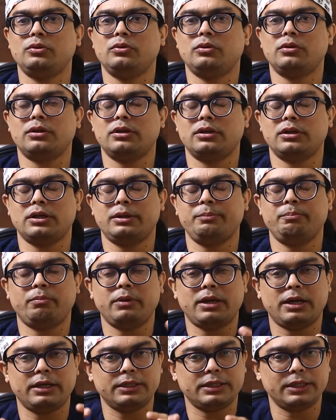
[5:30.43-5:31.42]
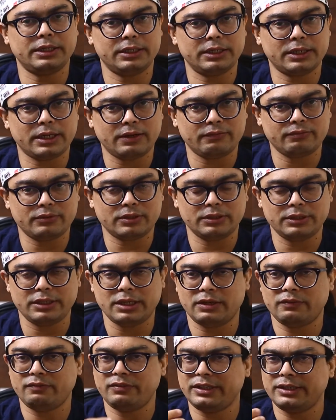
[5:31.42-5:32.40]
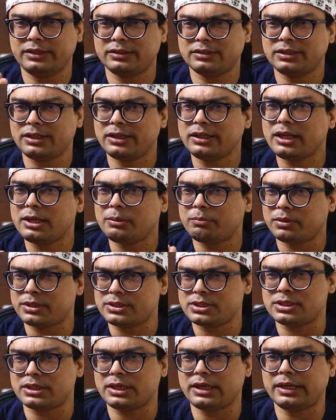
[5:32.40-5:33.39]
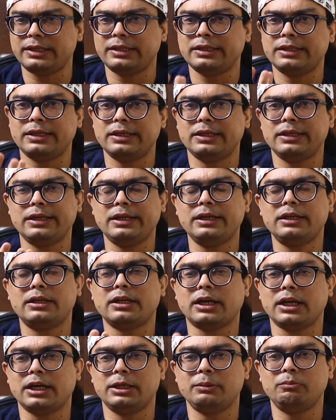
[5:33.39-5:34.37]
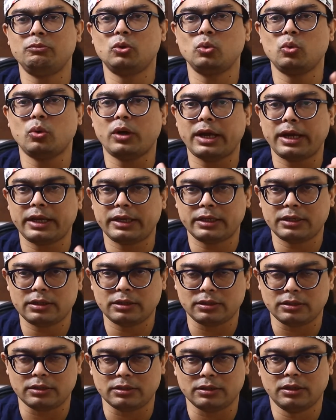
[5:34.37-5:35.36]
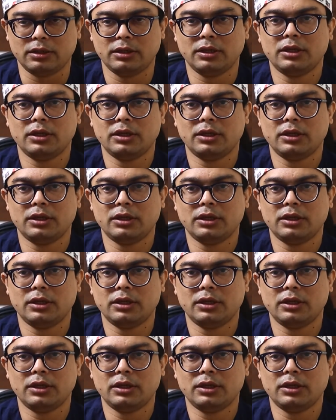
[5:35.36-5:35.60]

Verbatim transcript: your implanted graft, they are very thin and fragile, they need time to anchor.